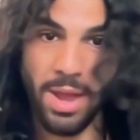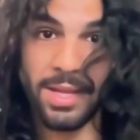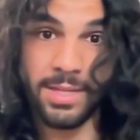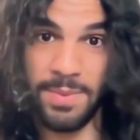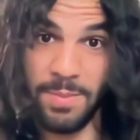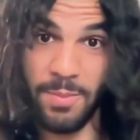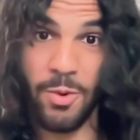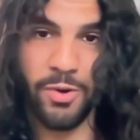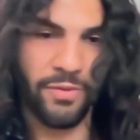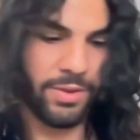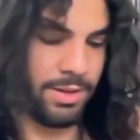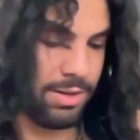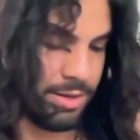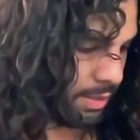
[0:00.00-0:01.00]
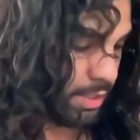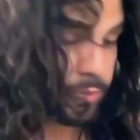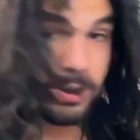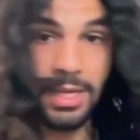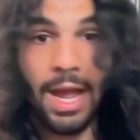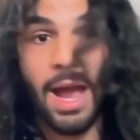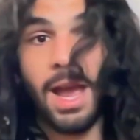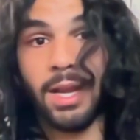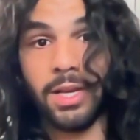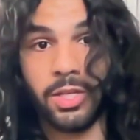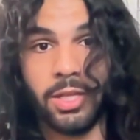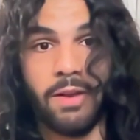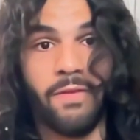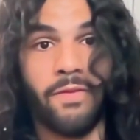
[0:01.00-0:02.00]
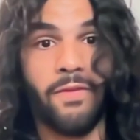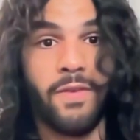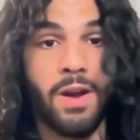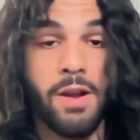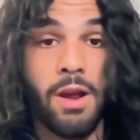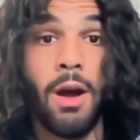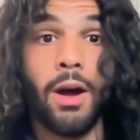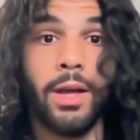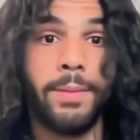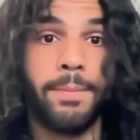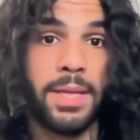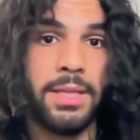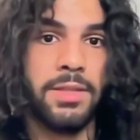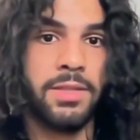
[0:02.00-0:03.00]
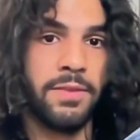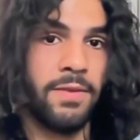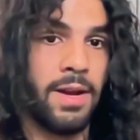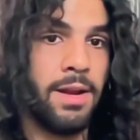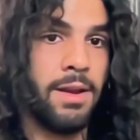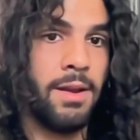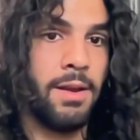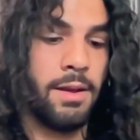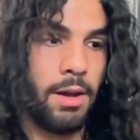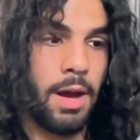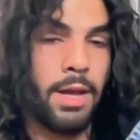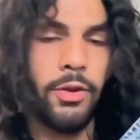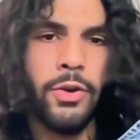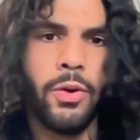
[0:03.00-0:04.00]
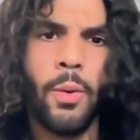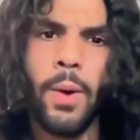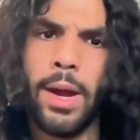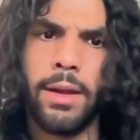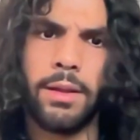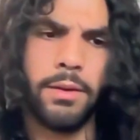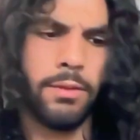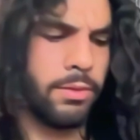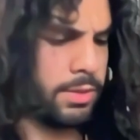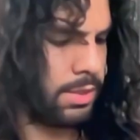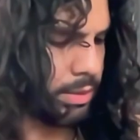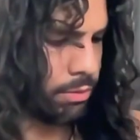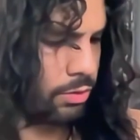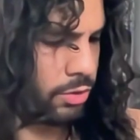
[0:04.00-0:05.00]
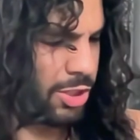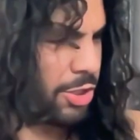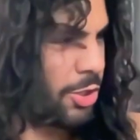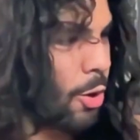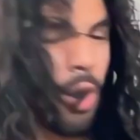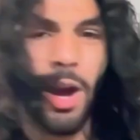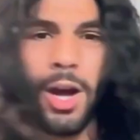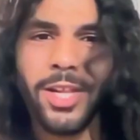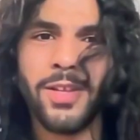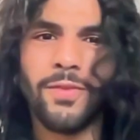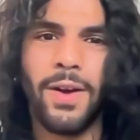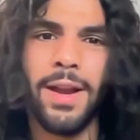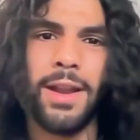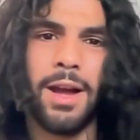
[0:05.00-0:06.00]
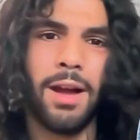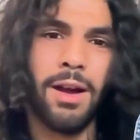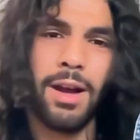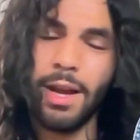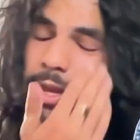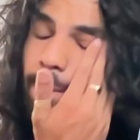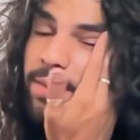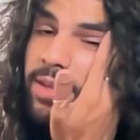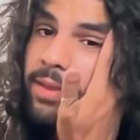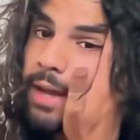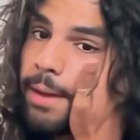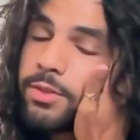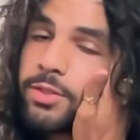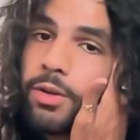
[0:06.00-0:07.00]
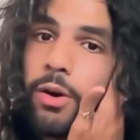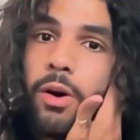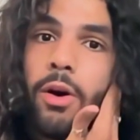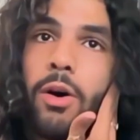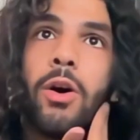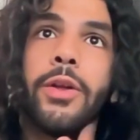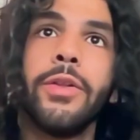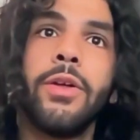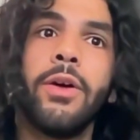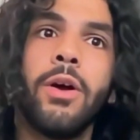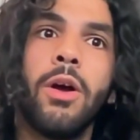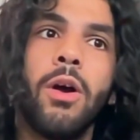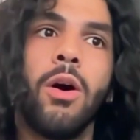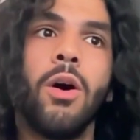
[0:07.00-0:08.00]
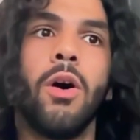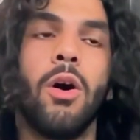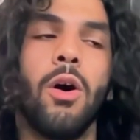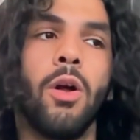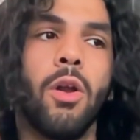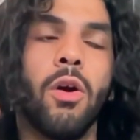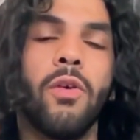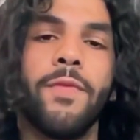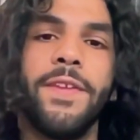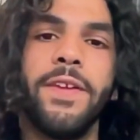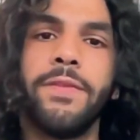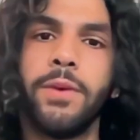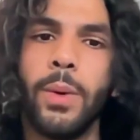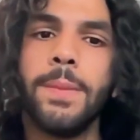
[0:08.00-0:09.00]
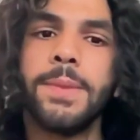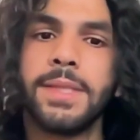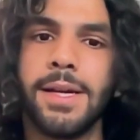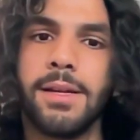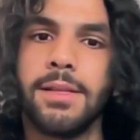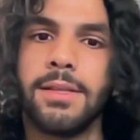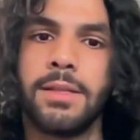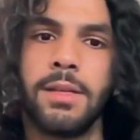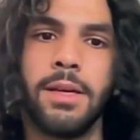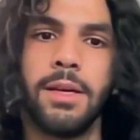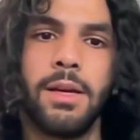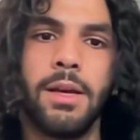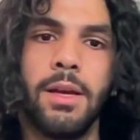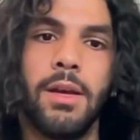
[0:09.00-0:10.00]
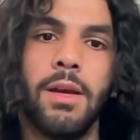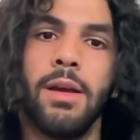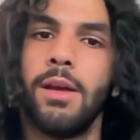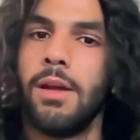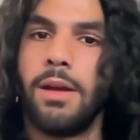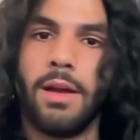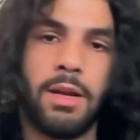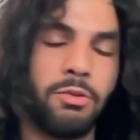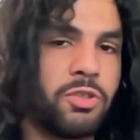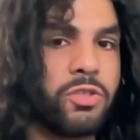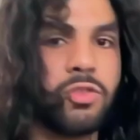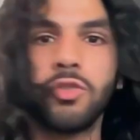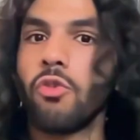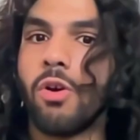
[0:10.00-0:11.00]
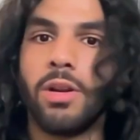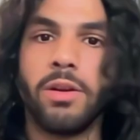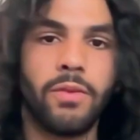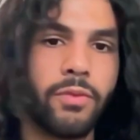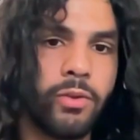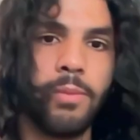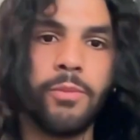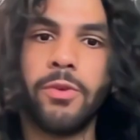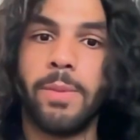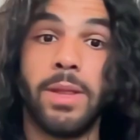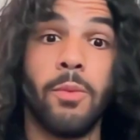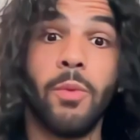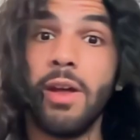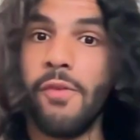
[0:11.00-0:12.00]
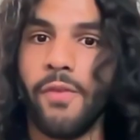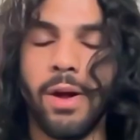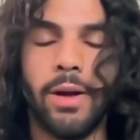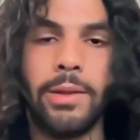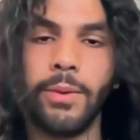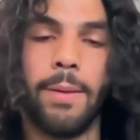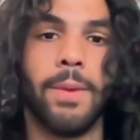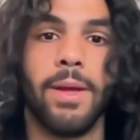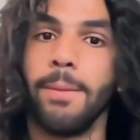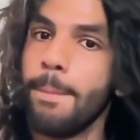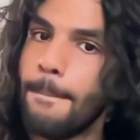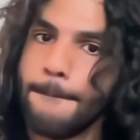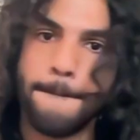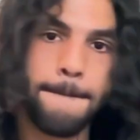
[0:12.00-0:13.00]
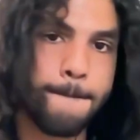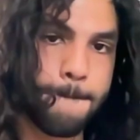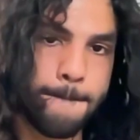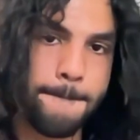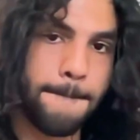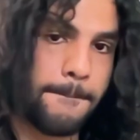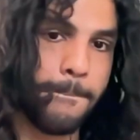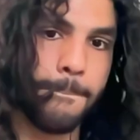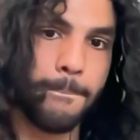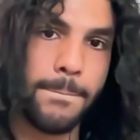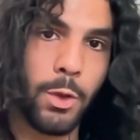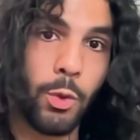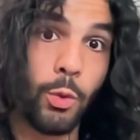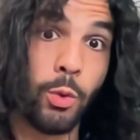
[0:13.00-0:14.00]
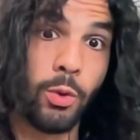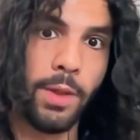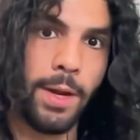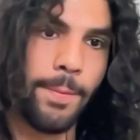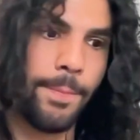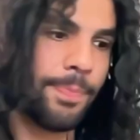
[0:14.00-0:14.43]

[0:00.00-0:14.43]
this a bit more often. This was actually a very hard piece to find. I don't know why. It was so hard to find. I kept tabs on a lot of different websites. I was just scrolling through them, and then when I found one, I'm like, order.